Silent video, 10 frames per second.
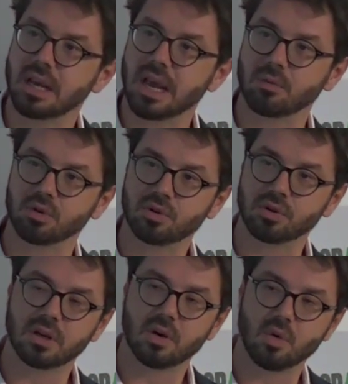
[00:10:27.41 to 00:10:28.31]
And we
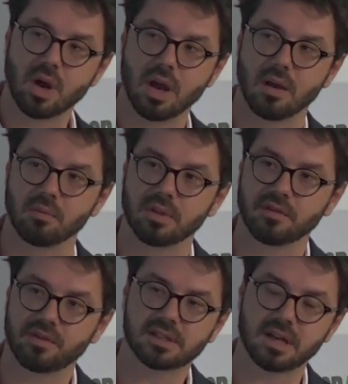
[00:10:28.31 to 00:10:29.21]
took, in the
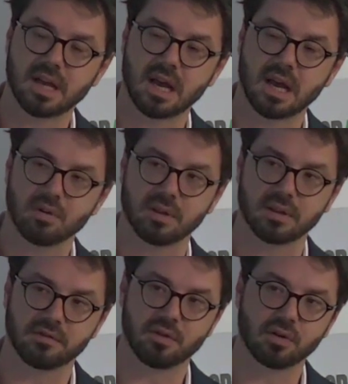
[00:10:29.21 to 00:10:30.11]
first scenario, the
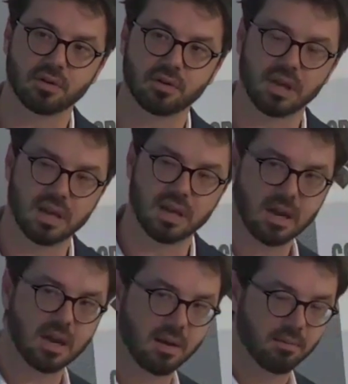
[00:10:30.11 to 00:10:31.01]
default
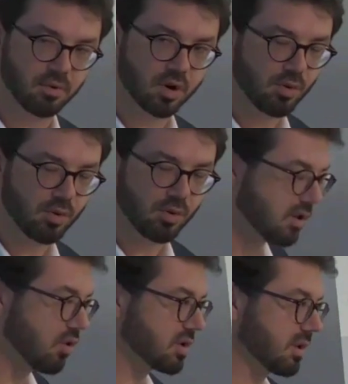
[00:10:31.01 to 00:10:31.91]
recommended
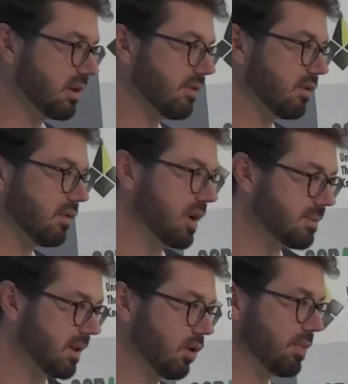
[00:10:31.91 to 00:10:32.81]
cost given to us
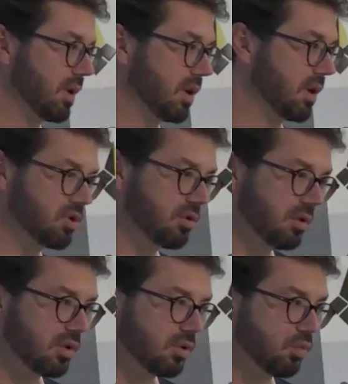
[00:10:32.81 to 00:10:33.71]
by the European Commission,
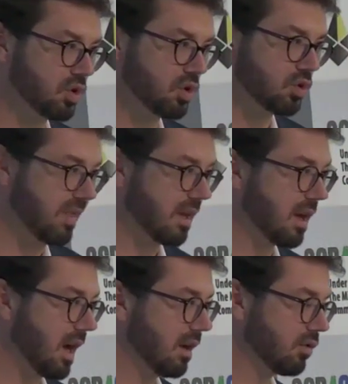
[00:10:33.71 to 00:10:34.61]
which we think
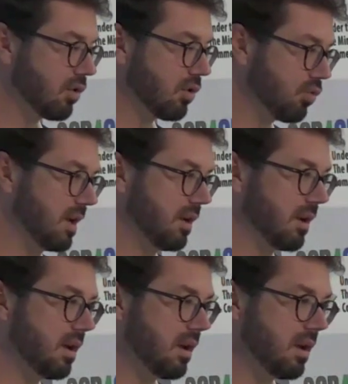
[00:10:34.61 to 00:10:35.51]
are not
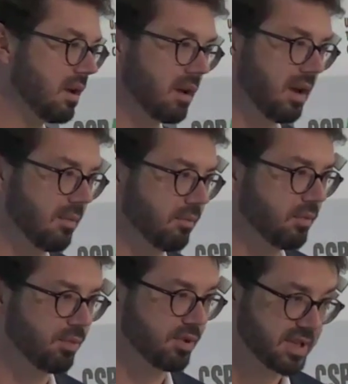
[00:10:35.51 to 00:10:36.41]
really
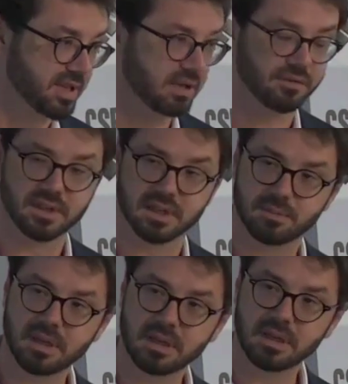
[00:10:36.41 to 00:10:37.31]
representative of
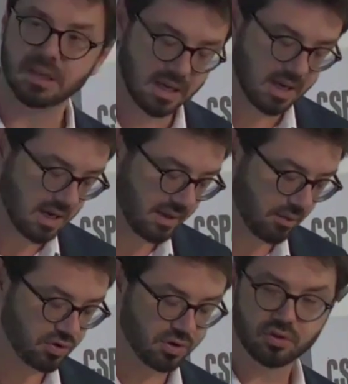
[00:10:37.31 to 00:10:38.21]
CSP. And then
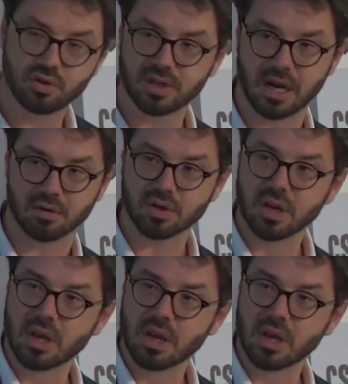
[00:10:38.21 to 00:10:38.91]
we took 2 scenarios.